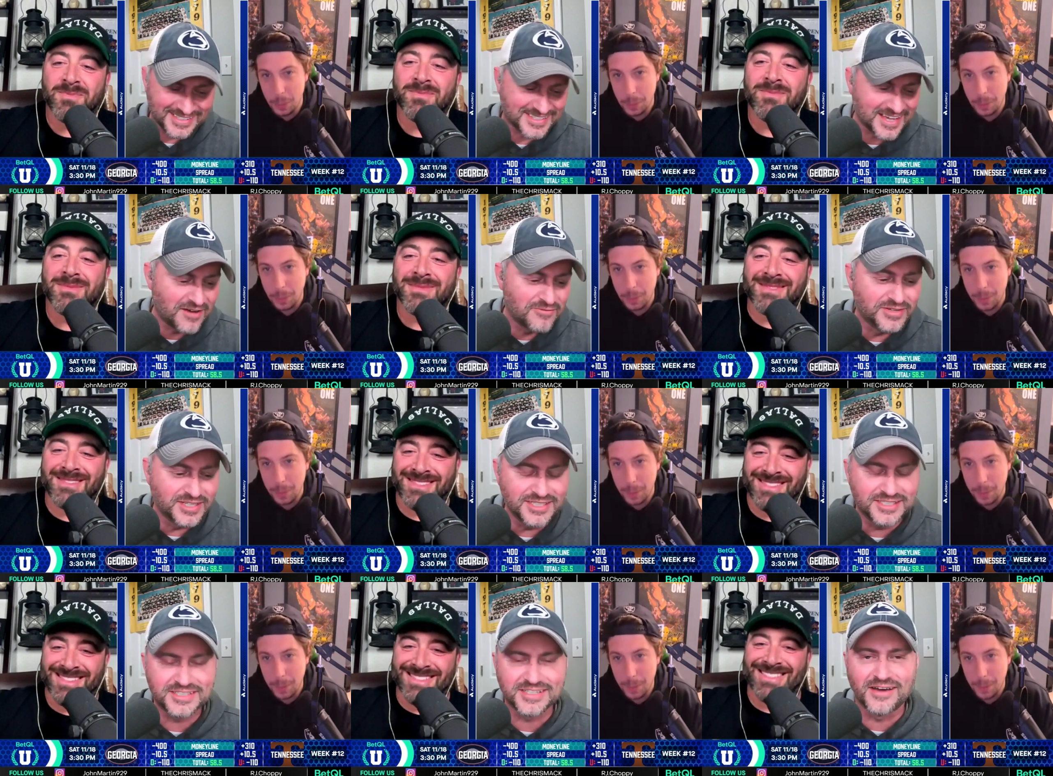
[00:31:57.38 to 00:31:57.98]

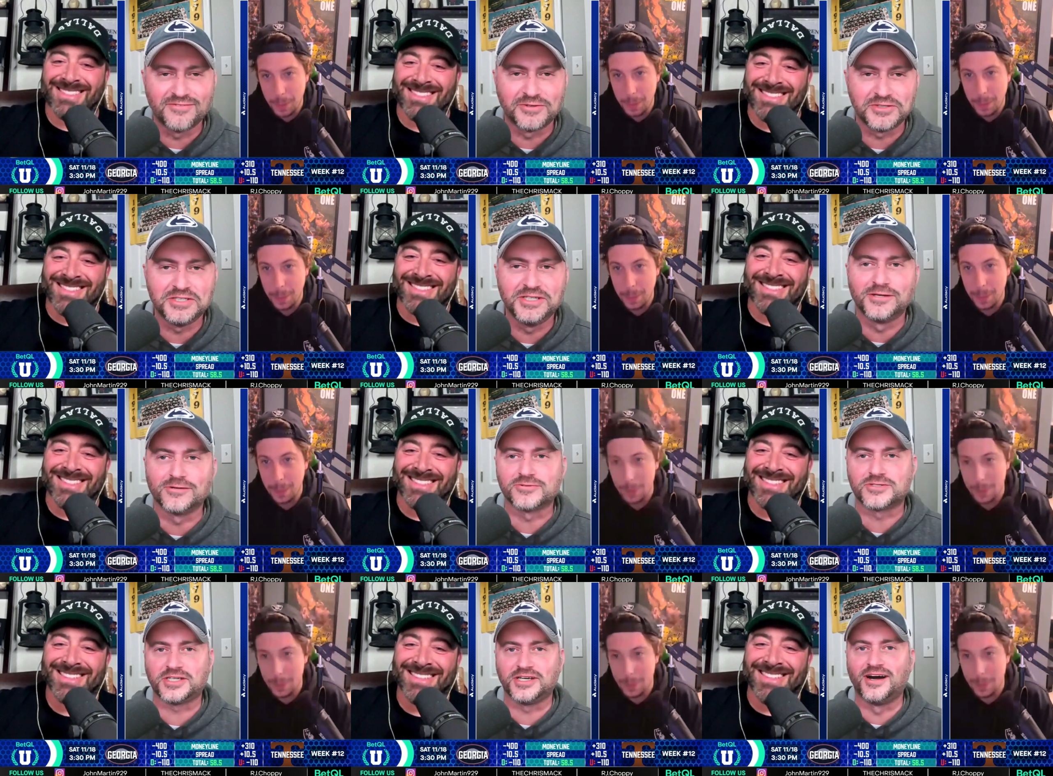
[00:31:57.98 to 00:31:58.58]
Speaker 1: 77
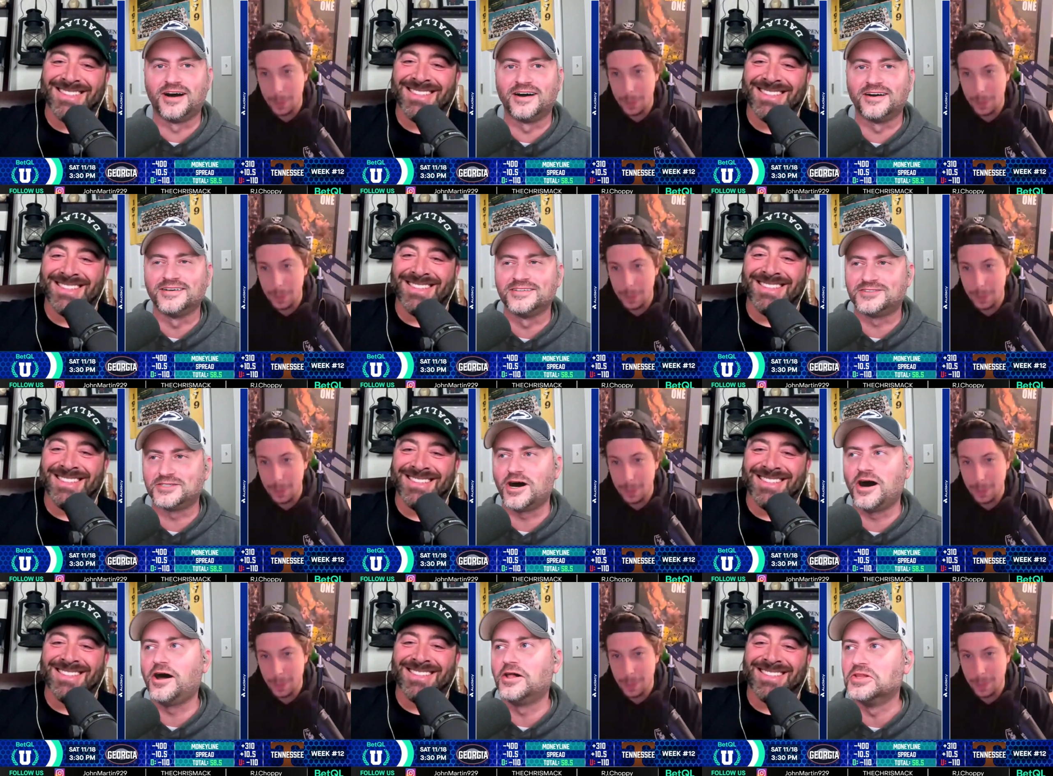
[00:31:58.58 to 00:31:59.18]
years young,
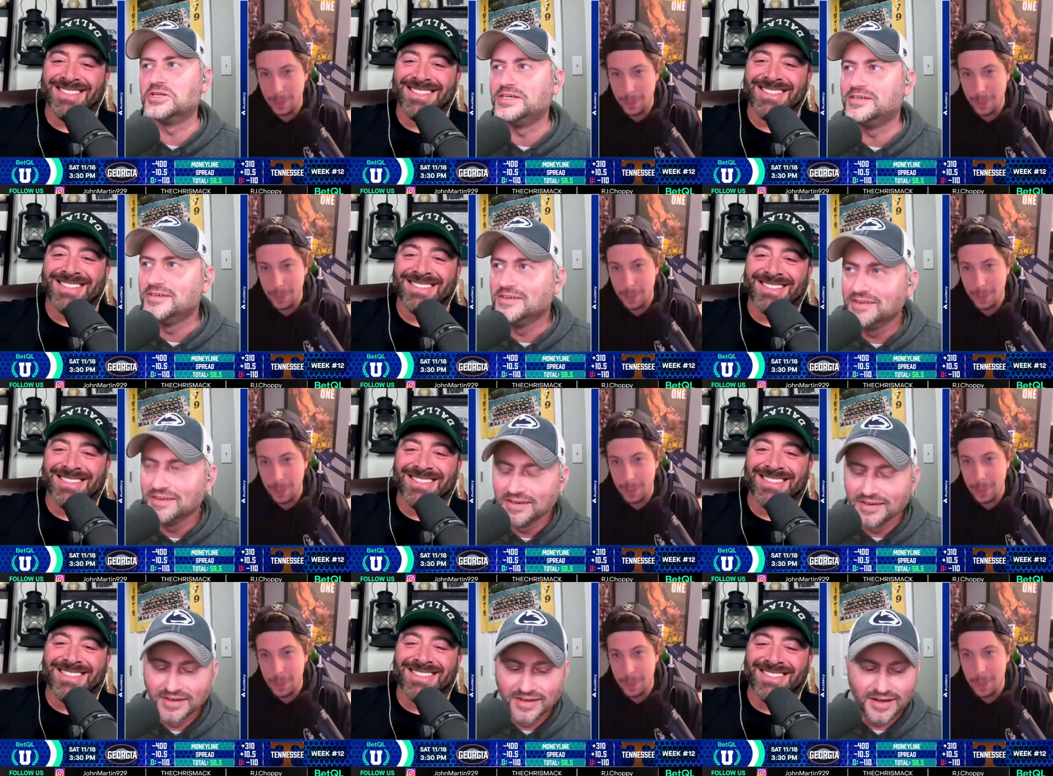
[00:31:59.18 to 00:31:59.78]
Dolly,
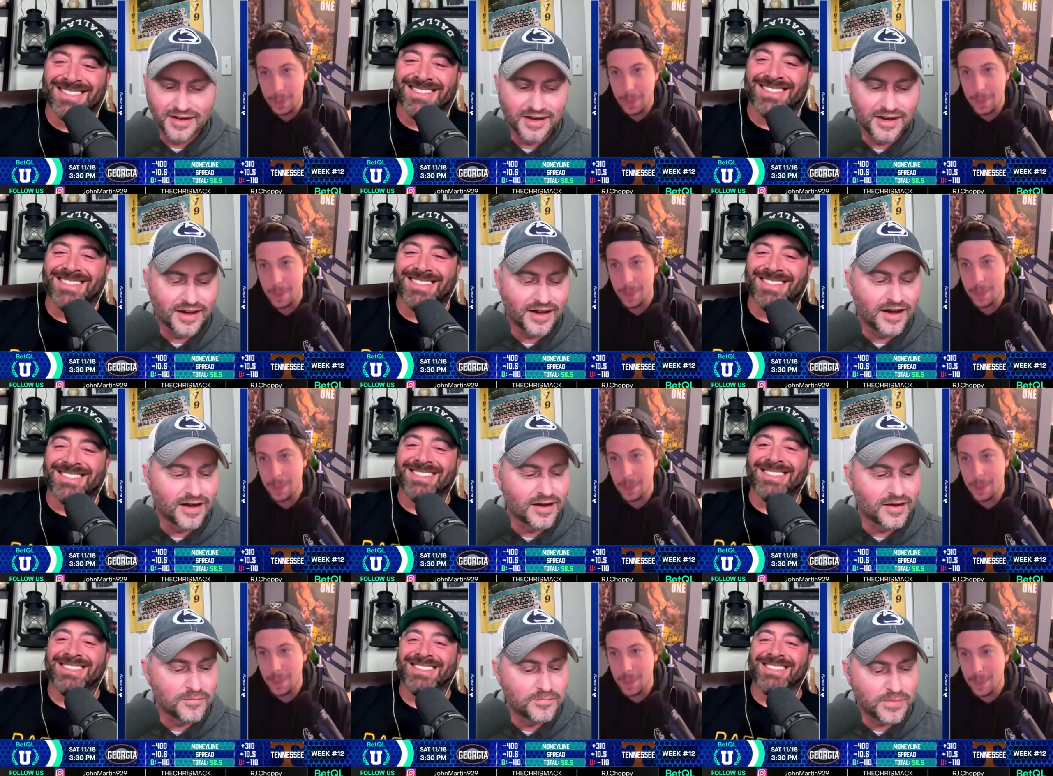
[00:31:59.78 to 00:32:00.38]

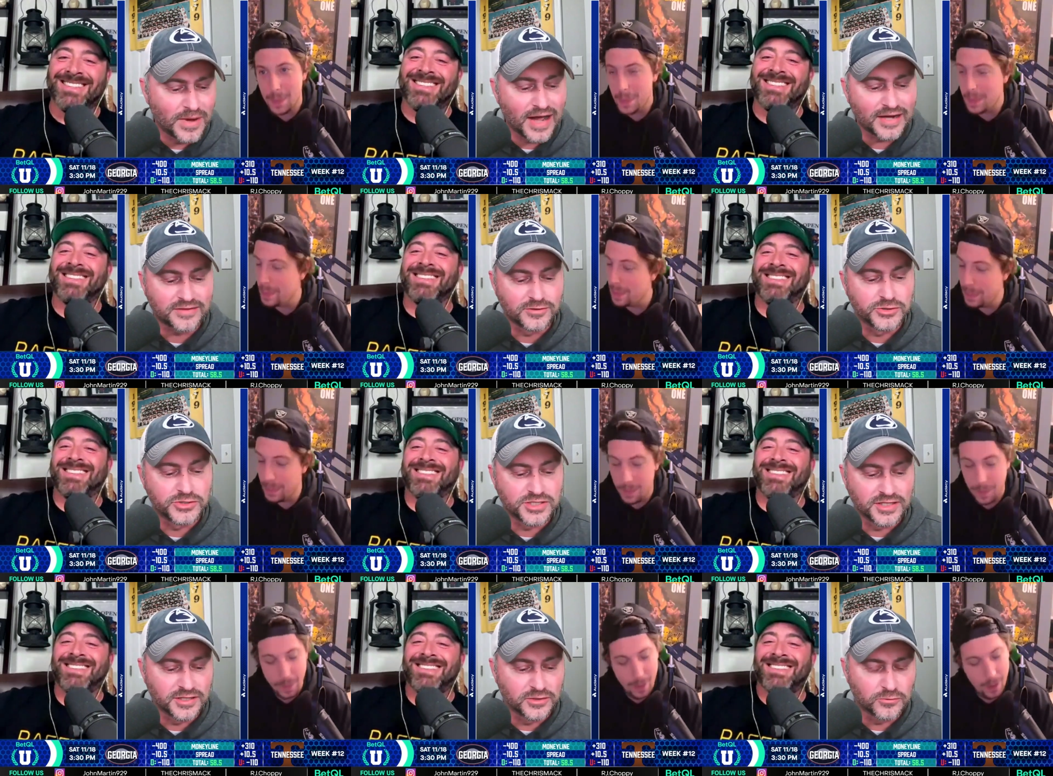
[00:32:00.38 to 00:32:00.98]
uh, back
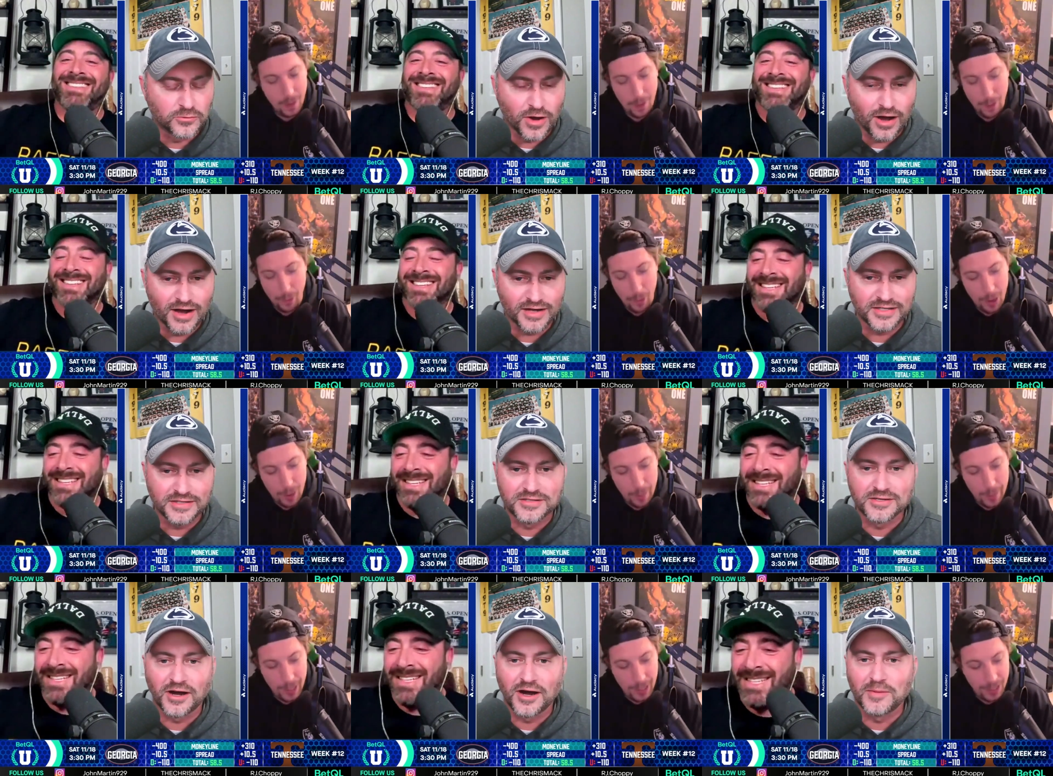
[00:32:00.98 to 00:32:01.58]
there singing
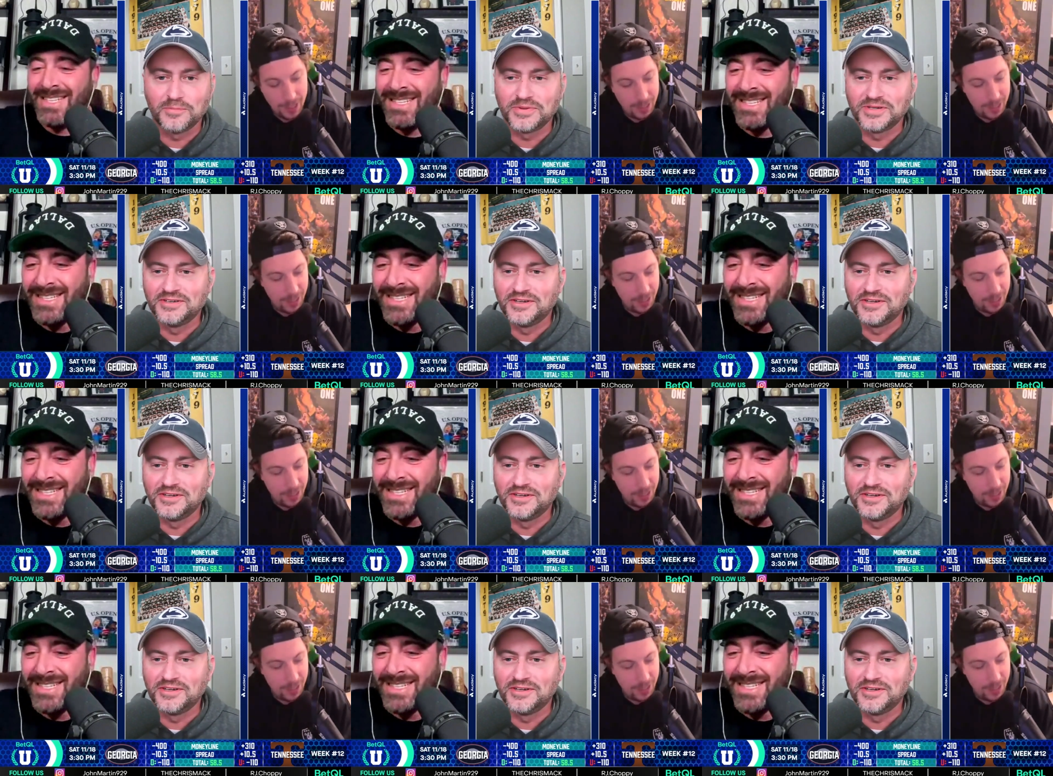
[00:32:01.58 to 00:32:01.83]
Rocky Top